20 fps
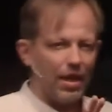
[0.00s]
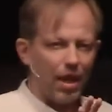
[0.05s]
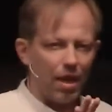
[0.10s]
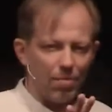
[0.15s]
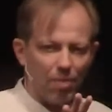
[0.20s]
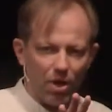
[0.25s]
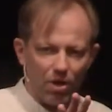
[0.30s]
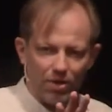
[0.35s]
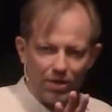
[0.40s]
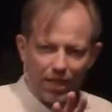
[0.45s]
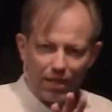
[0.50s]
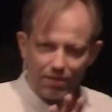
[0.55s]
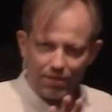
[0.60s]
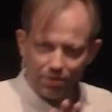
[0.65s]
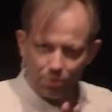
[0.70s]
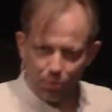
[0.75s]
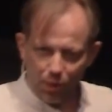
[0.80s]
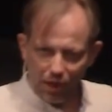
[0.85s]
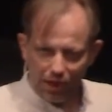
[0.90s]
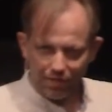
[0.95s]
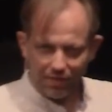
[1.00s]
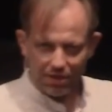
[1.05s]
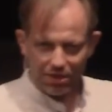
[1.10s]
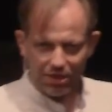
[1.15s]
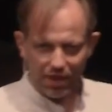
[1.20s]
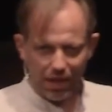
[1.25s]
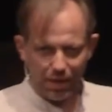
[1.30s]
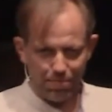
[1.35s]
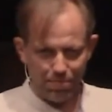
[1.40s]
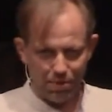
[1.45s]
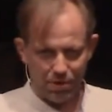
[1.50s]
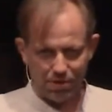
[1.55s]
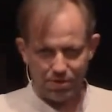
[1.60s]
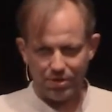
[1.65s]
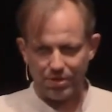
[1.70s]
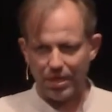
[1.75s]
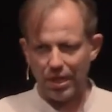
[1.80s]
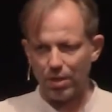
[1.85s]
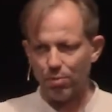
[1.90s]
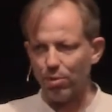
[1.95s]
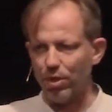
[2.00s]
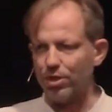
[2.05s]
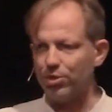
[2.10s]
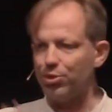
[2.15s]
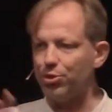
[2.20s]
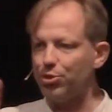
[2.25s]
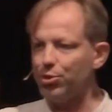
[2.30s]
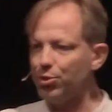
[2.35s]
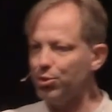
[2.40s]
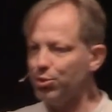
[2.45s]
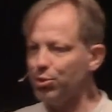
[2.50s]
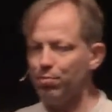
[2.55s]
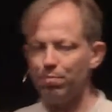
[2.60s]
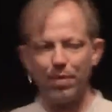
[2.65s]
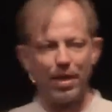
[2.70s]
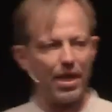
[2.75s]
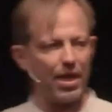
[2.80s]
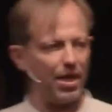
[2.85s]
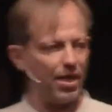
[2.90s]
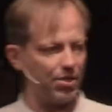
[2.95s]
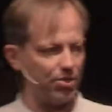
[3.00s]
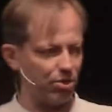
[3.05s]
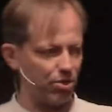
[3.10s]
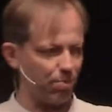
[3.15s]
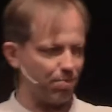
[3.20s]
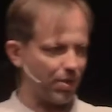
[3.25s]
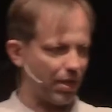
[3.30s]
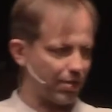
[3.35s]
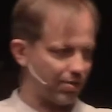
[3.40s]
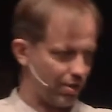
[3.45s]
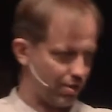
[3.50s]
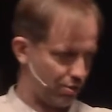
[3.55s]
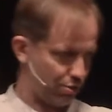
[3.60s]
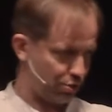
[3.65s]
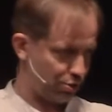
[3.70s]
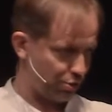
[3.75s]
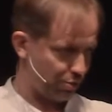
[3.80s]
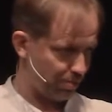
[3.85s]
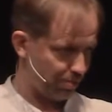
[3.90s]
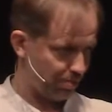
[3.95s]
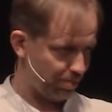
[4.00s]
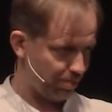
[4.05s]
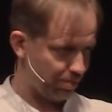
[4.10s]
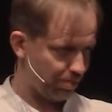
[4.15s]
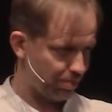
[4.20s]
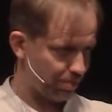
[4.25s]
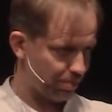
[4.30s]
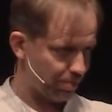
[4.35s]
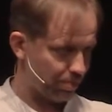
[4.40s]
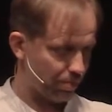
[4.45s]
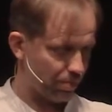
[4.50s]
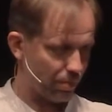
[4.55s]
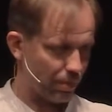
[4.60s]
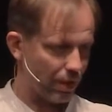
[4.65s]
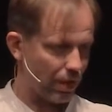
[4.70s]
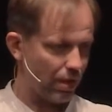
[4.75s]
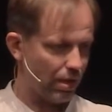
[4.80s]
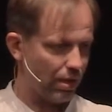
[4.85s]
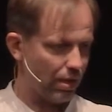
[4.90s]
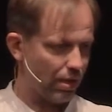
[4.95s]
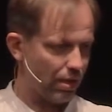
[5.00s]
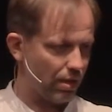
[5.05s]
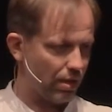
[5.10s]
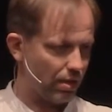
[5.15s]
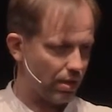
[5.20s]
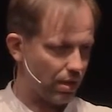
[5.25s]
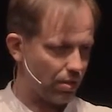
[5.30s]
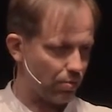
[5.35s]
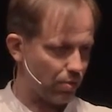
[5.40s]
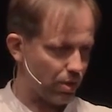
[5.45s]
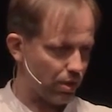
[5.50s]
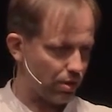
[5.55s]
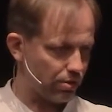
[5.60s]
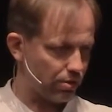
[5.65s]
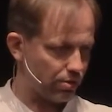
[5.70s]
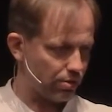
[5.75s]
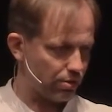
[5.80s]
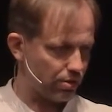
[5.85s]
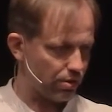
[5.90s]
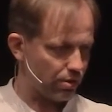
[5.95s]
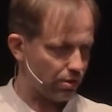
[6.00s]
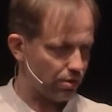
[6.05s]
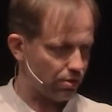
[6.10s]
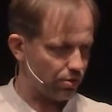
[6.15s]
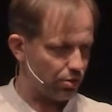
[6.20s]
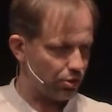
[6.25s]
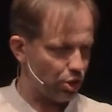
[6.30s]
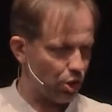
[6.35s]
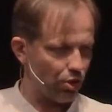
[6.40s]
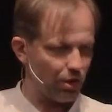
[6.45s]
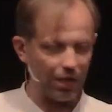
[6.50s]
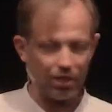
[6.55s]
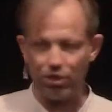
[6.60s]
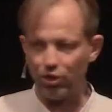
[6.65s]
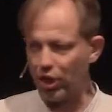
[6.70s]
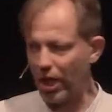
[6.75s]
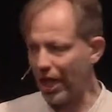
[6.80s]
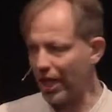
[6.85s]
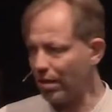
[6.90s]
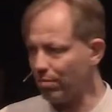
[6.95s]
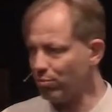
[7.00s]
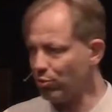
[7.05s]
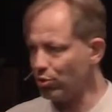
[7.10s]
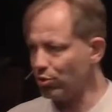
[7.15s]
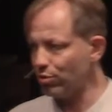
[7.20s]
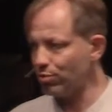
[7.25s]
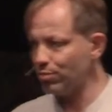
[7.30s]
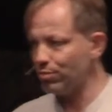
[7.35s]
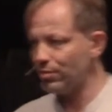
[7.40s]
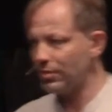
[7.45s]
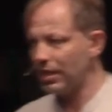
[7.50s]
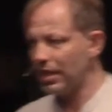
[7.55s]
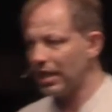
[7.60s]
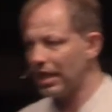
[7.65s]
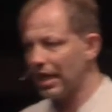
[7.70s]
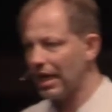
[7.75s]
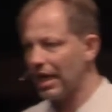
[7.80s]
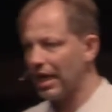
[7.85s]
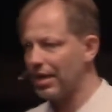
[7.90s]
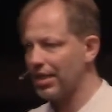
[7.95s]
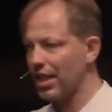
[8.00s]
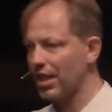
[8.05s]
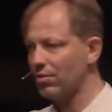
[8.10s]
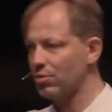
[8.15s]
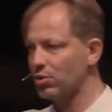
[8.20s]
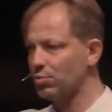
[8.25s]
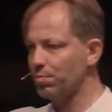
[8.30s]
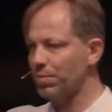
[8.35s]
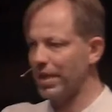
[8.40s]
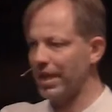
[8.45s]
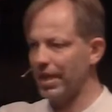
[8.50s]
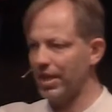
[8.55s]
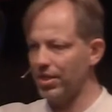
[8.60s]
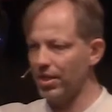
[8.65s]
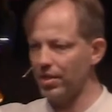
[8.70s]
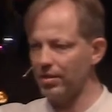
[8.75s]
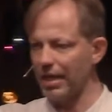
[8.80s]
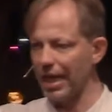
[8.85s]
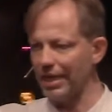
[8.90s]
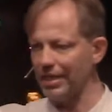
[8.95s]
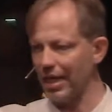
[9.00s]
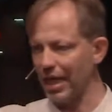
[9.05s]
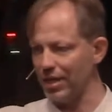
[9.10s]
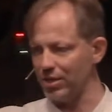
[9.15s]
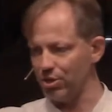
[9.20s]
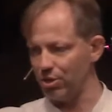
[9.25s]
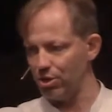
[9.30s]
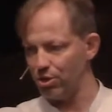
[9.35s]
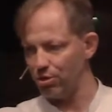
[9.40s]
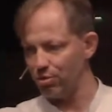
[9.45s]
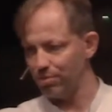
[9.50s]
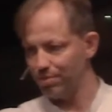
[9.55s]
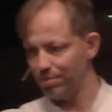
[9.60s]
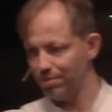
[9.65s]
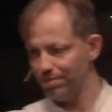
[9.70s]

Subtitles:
Among the 12 disciples, there were 2 pairs of brothers. There was John and James, and there was Peter and Andrew.